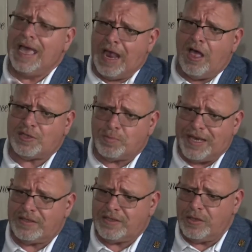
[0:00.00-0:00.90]
and I'll
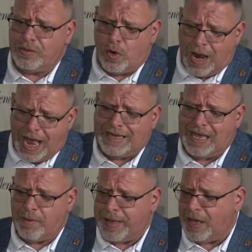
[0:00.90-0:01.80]
explain to you where I
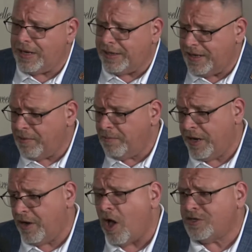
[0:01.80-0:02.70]
came about and, and,
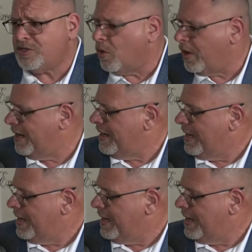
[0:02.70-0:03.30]
and our story,